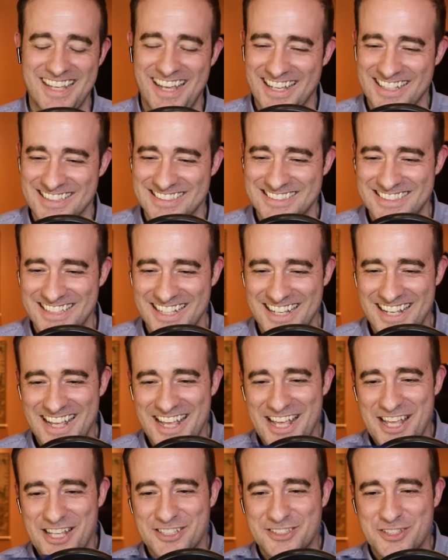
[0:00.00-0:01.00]
yes.
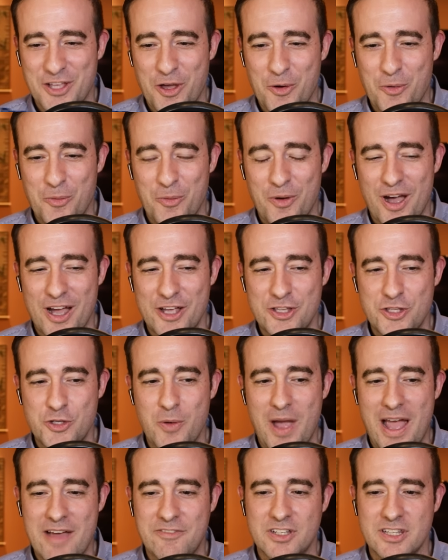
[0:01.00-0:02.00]
So
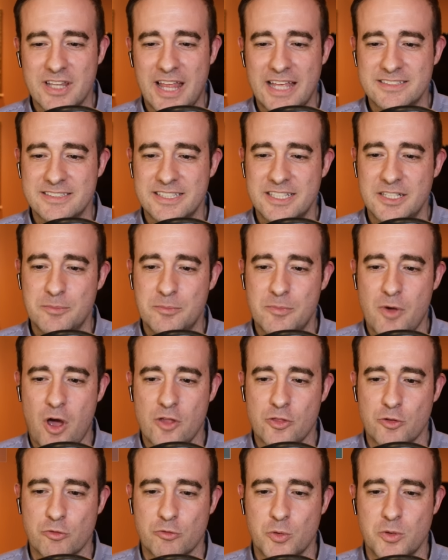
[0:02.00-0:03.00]
you have a lesson
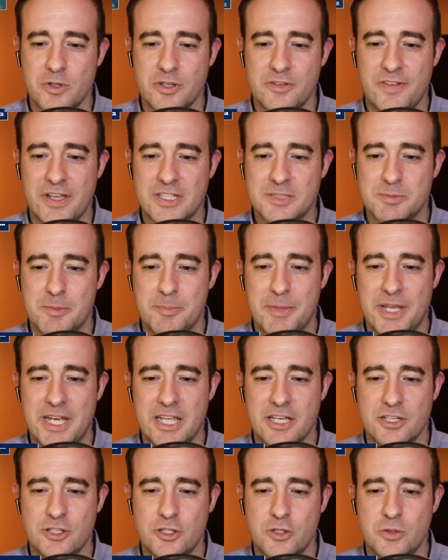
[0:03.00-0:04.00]
on the Rule Investment
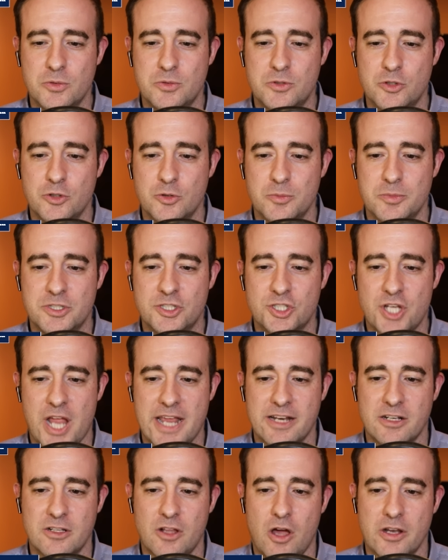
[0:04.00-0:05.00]
Media YouTube
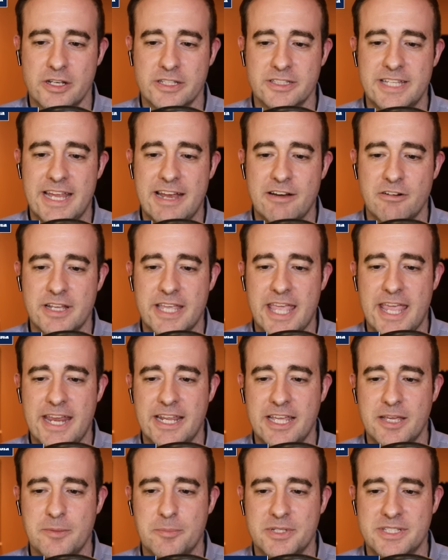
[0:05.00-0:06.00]
channel on
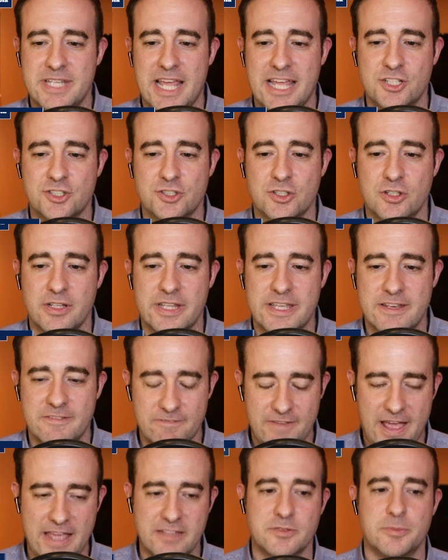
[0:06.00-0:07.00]
interrogating potential
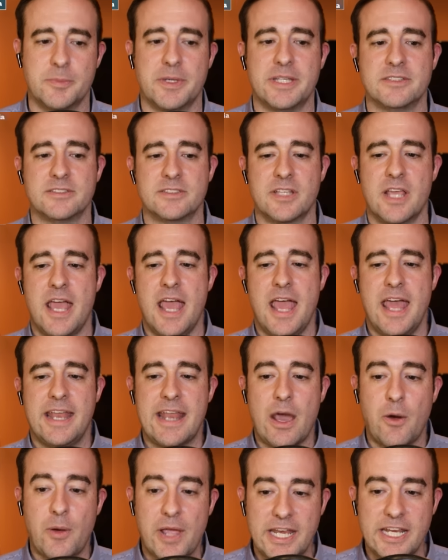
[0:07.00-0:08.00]
investments.
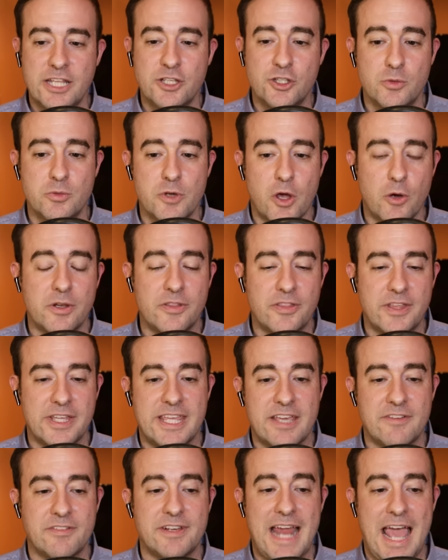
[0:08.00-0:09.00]
Now, in it, you noted
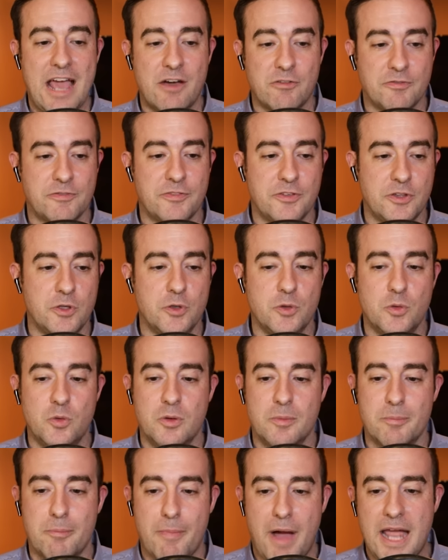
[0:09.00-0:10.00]
that given how
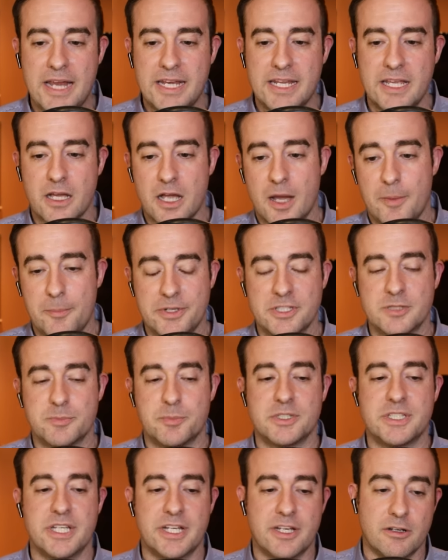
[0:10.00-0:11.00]
few mining companies,
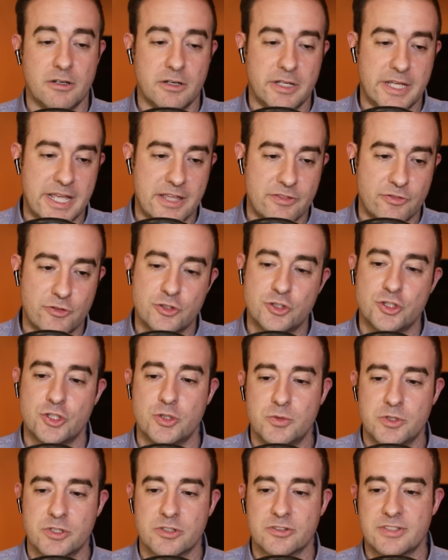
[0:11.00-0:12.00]
particularly in the
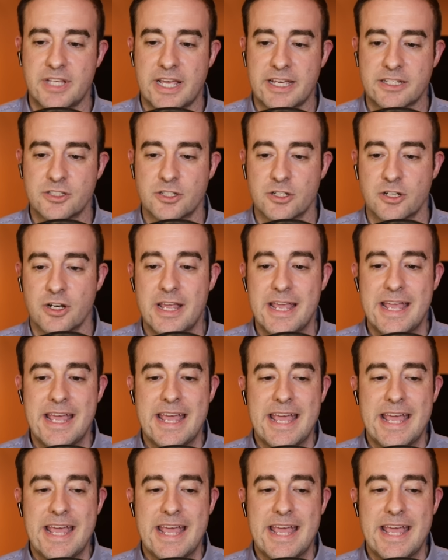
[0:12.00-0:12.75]
junior sector,